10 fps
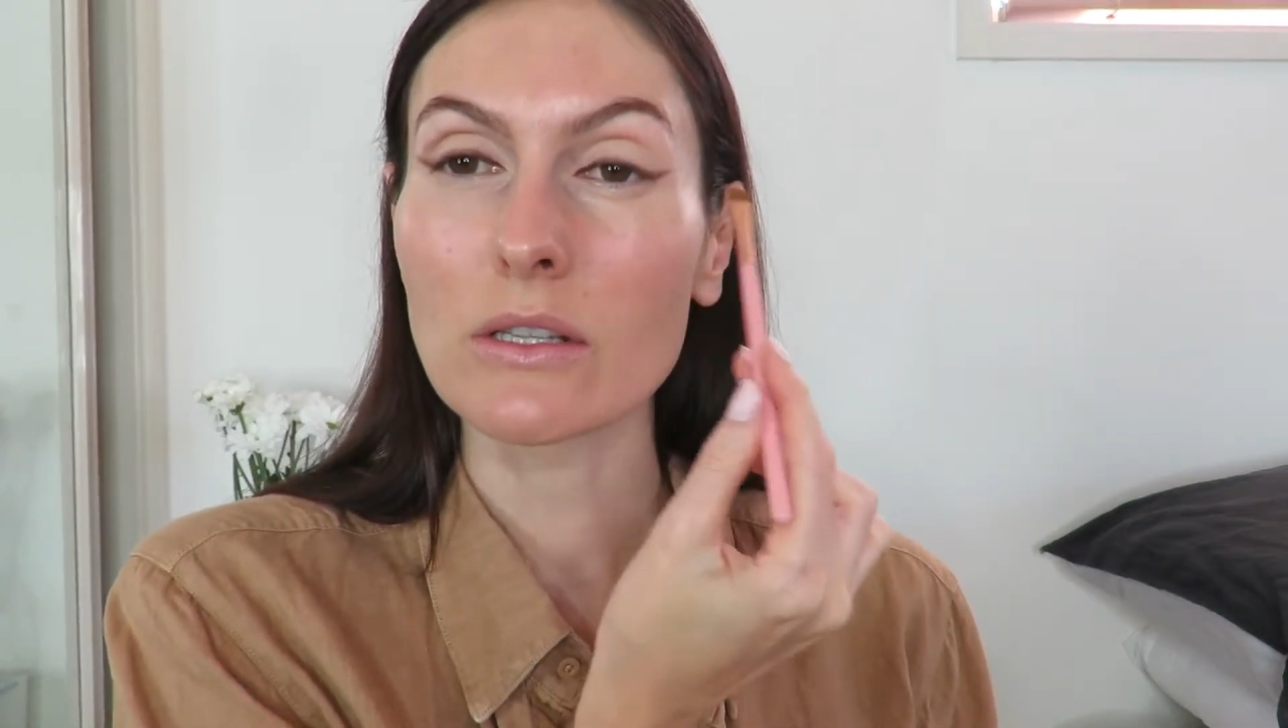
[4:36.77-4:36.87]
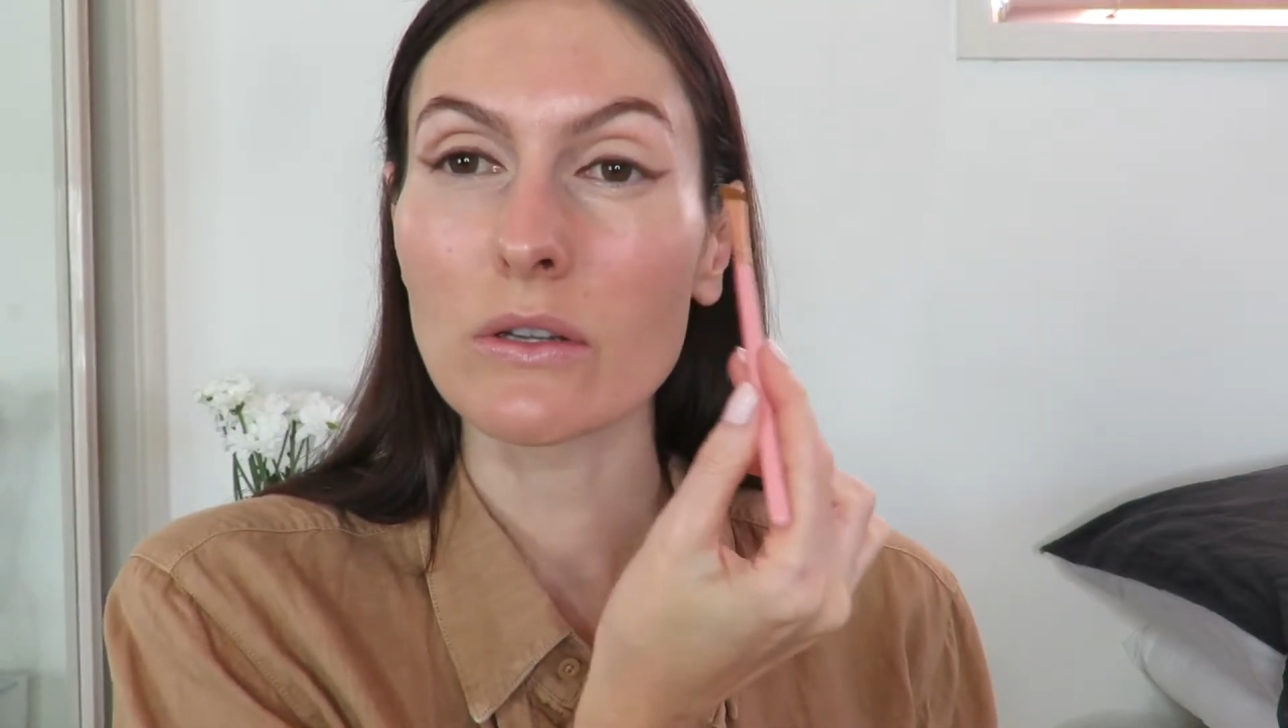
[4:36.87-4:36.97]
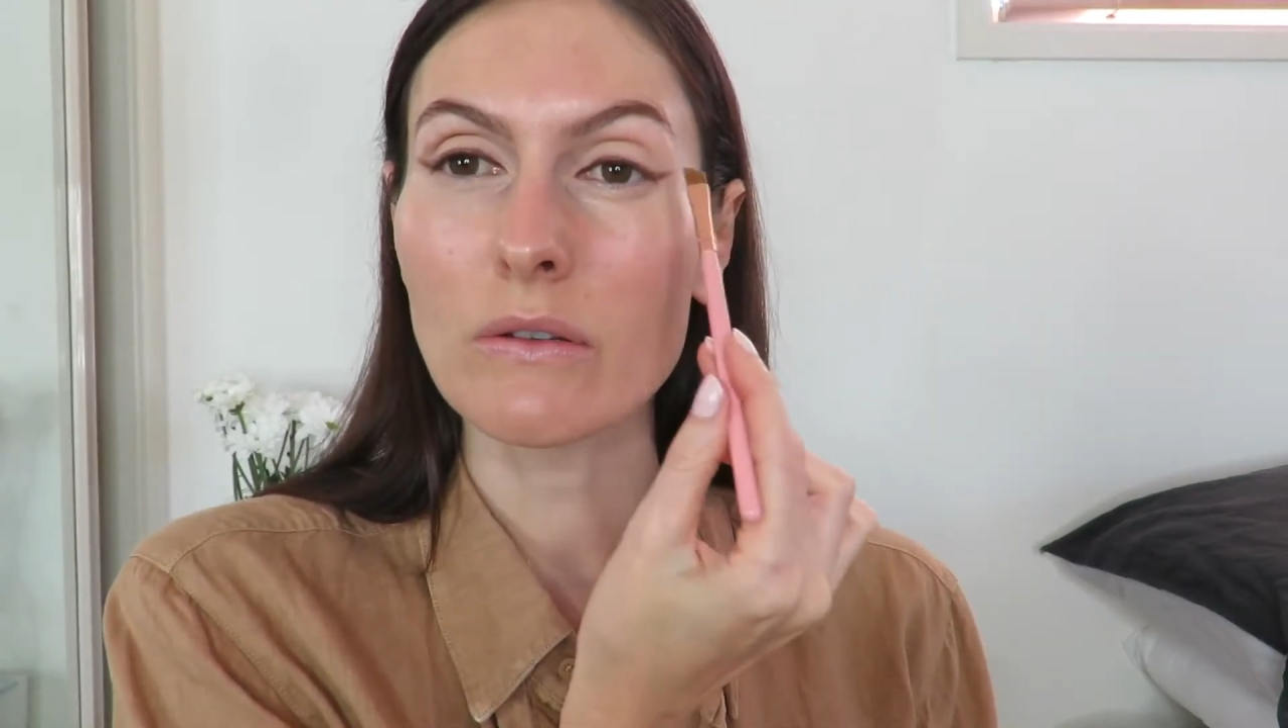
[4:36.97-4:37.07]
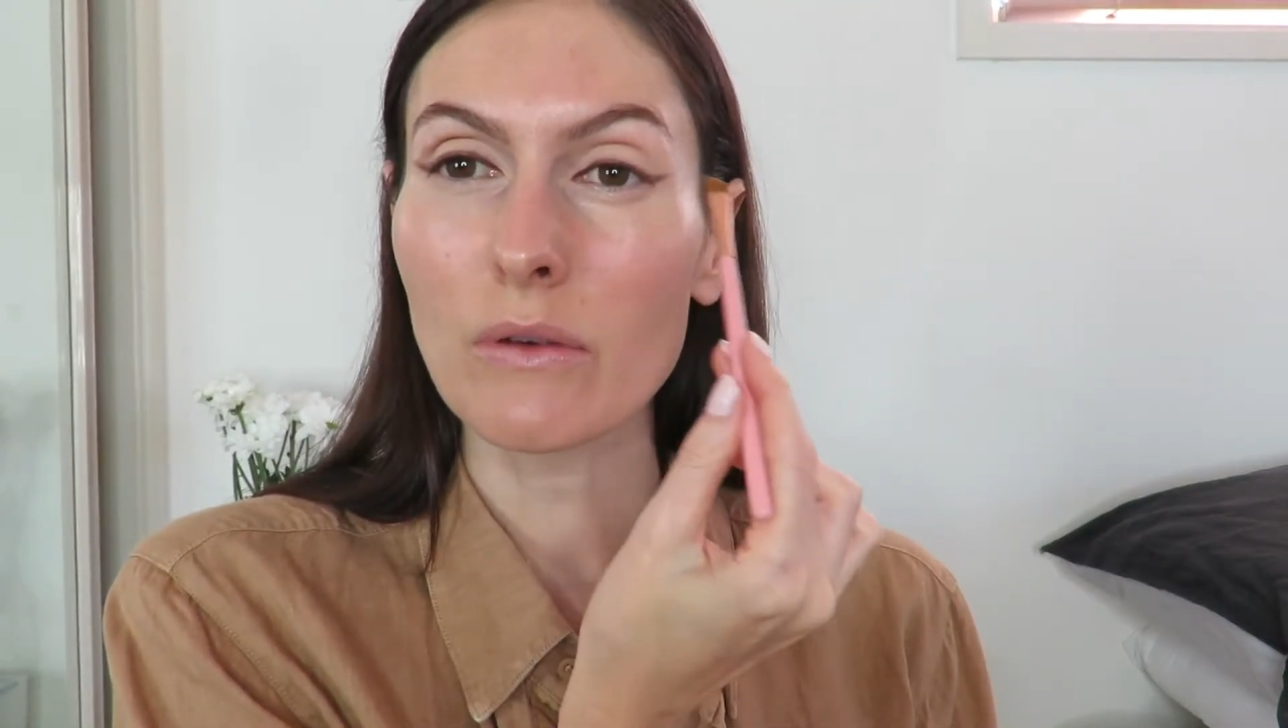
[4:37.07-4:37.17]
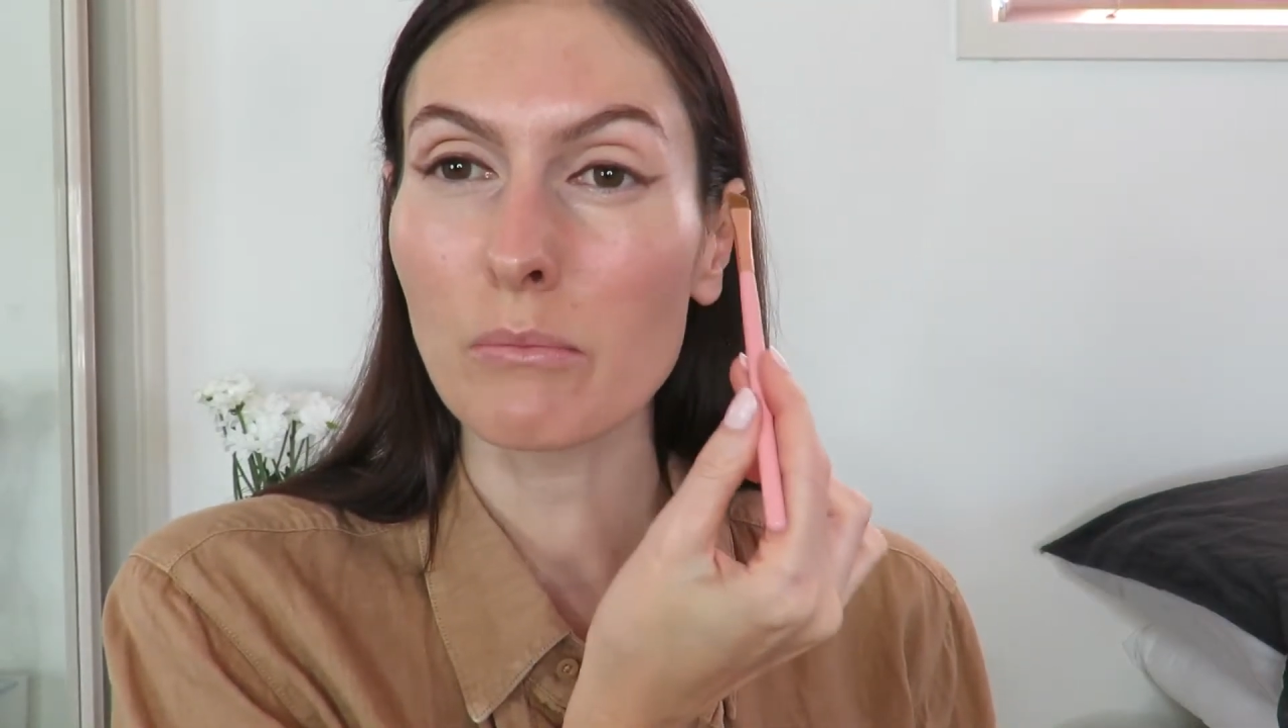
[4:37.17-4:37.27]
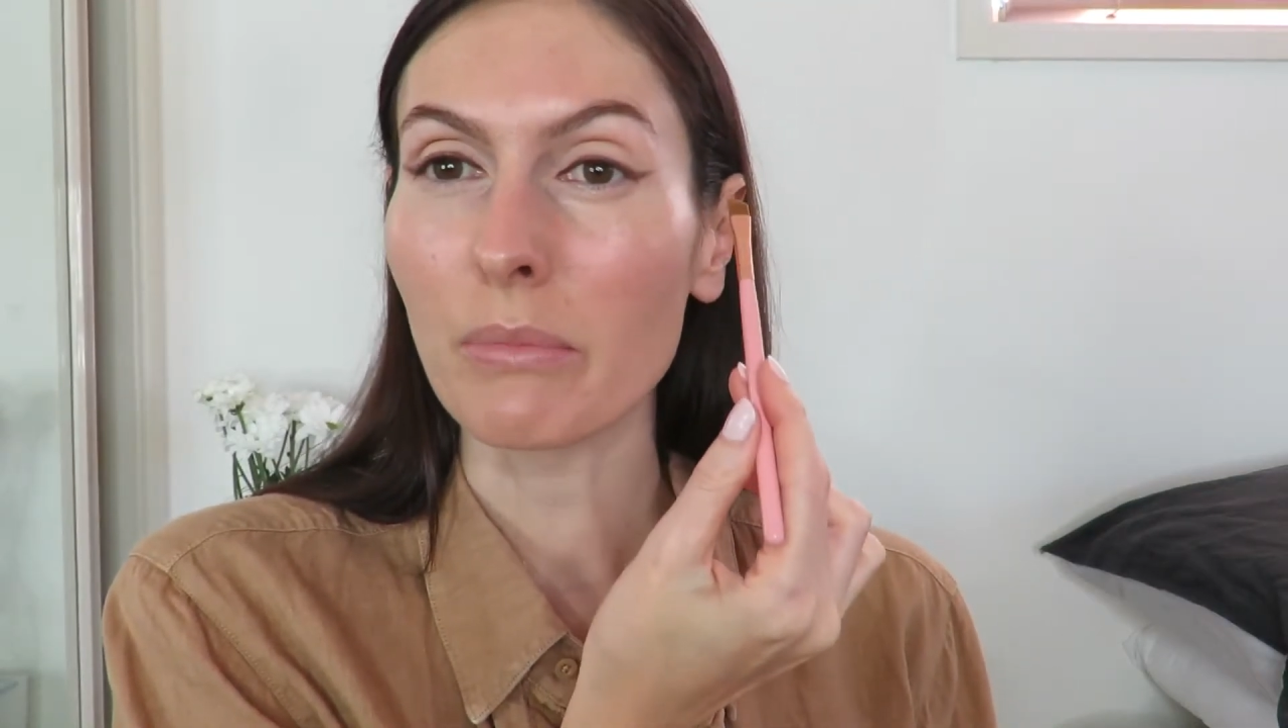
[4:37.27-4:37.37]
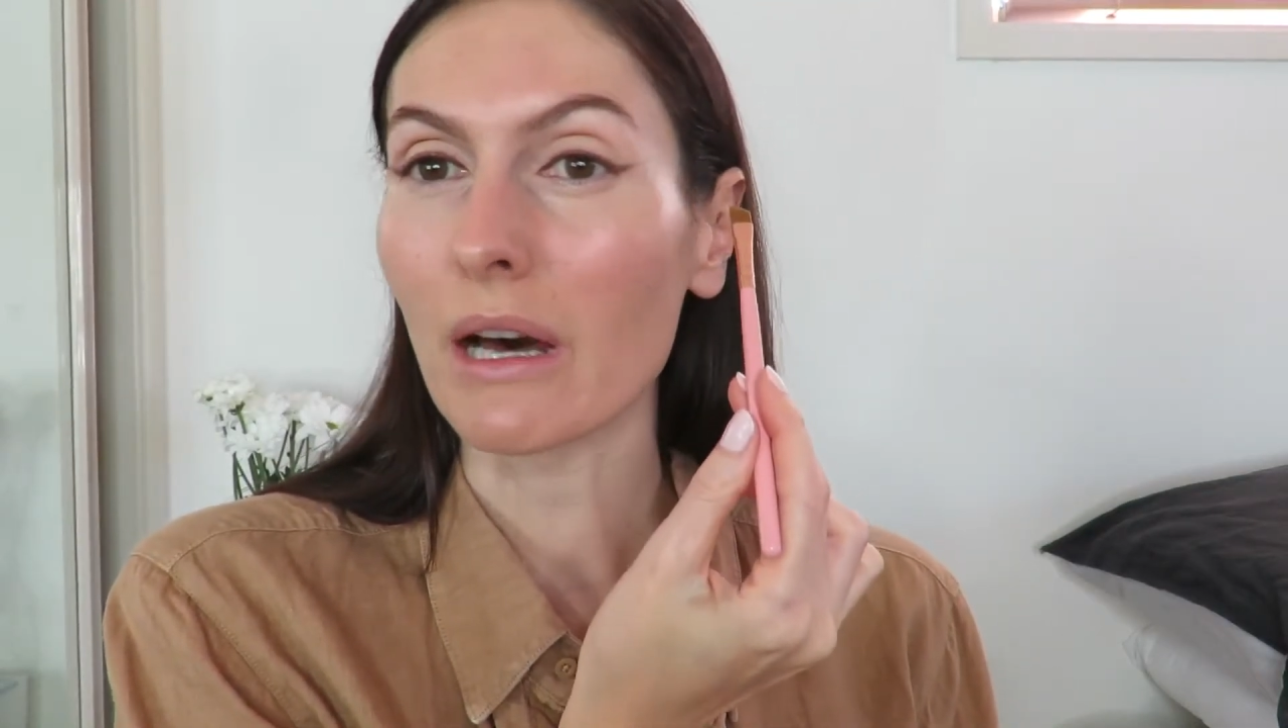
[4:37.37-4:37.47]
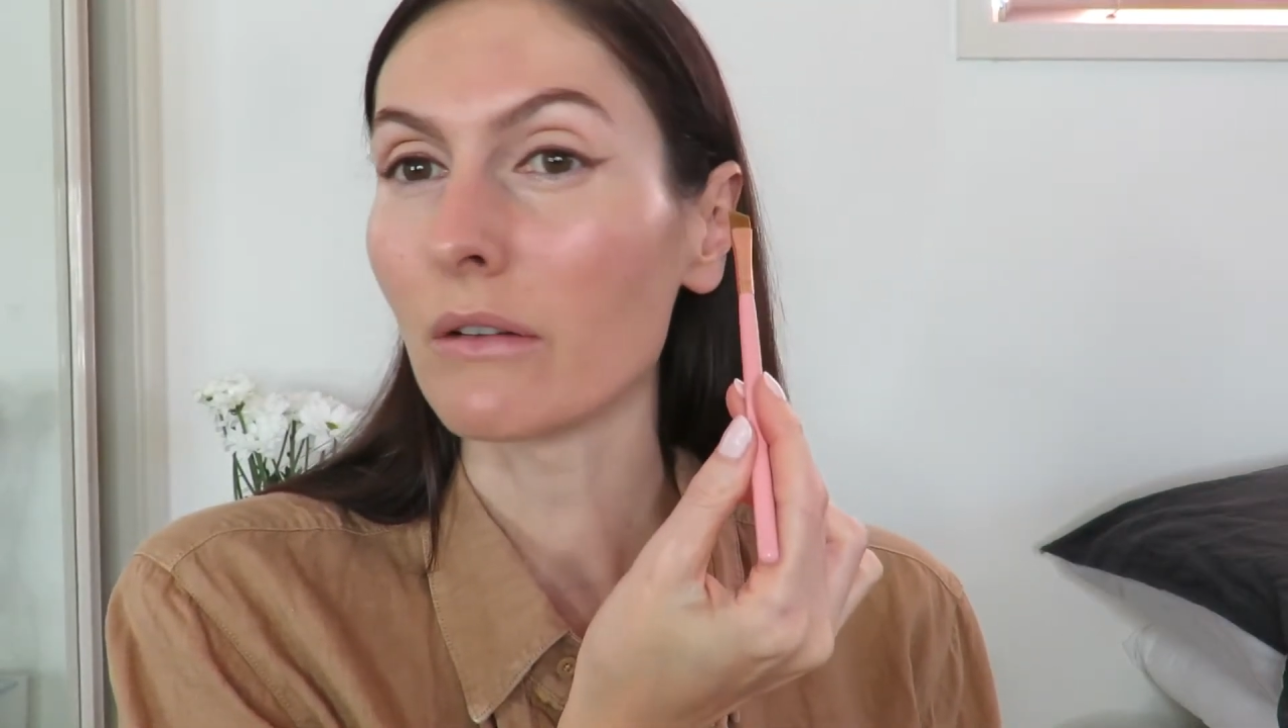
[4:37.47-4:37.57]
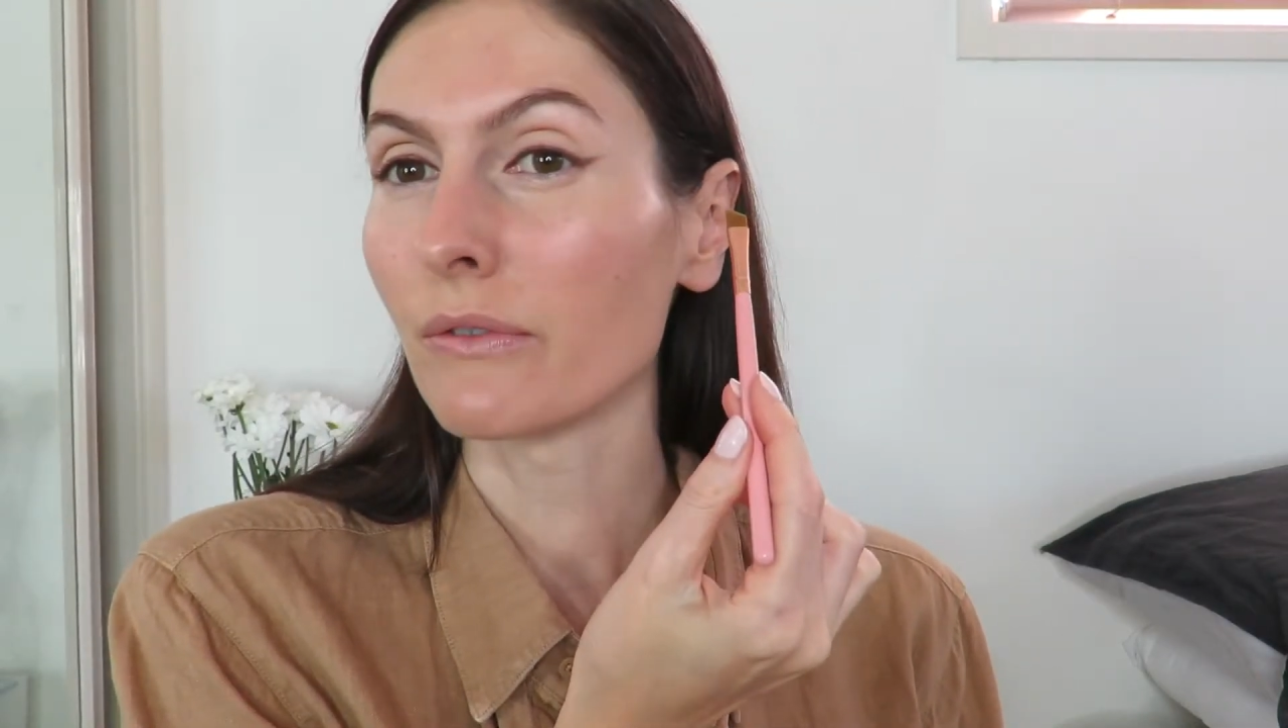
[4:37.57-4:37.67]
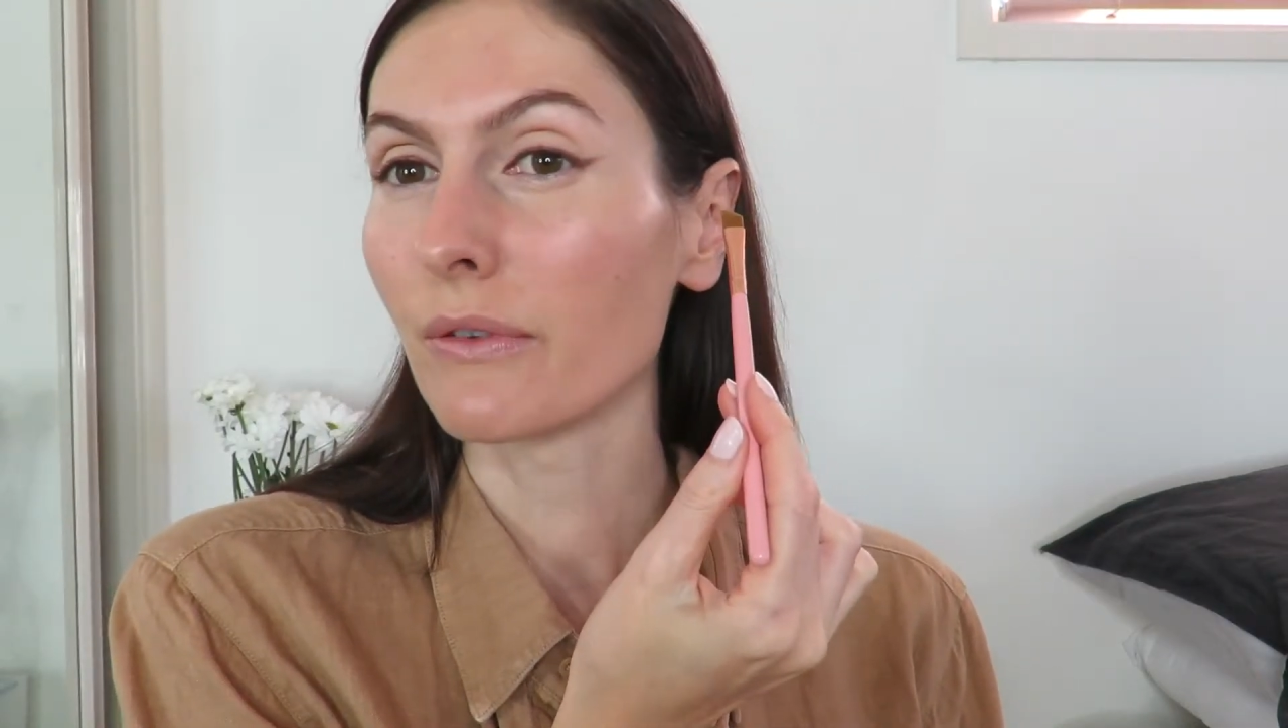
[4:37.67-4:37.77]
sort of
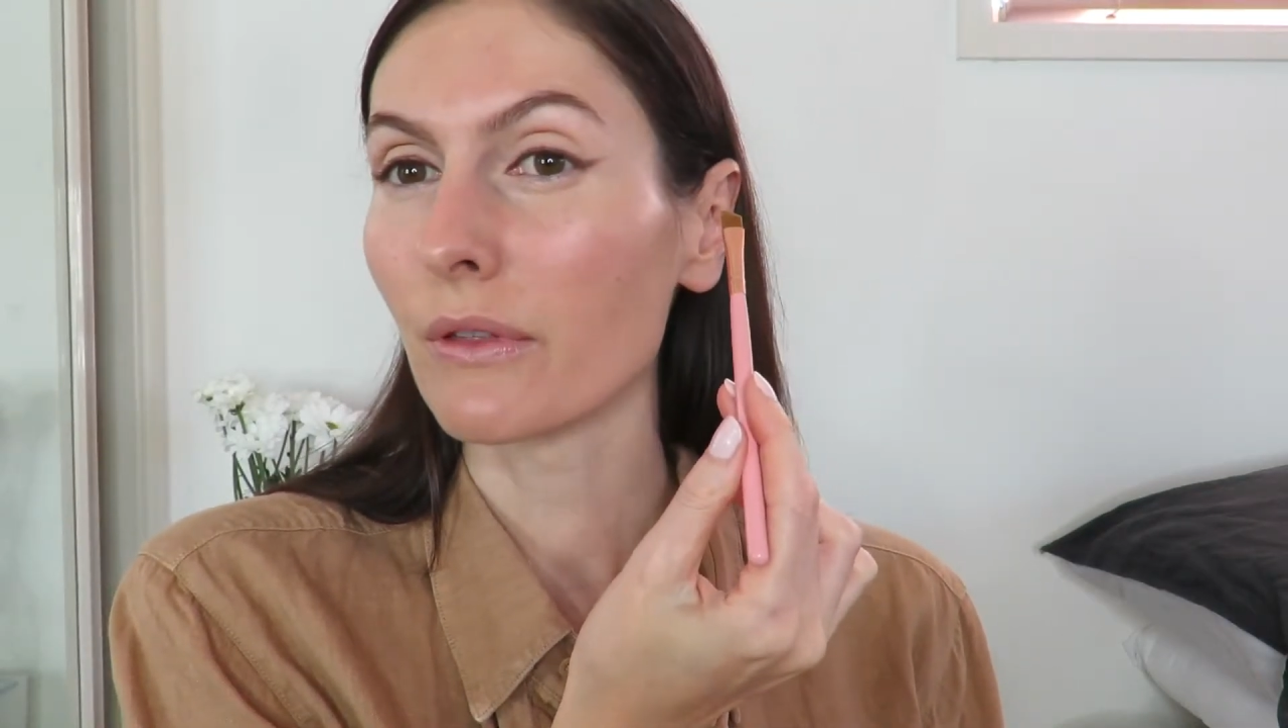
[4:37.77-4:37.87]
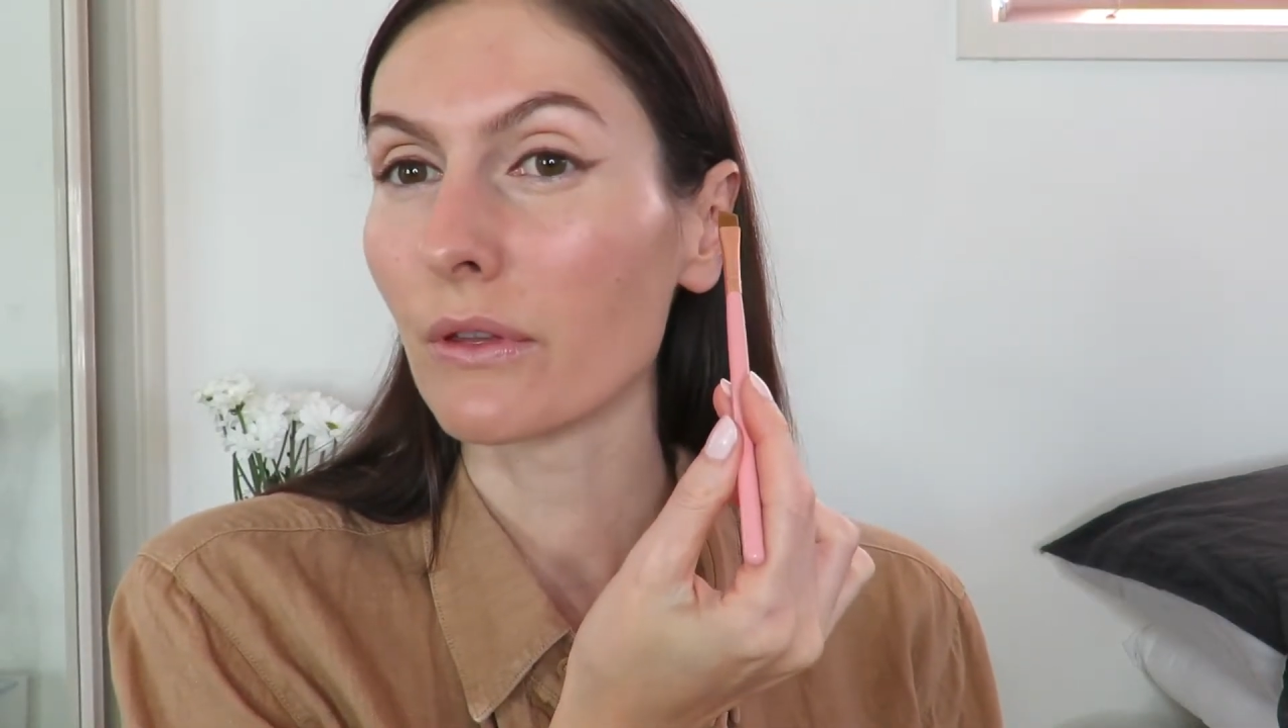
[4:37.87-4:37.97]
above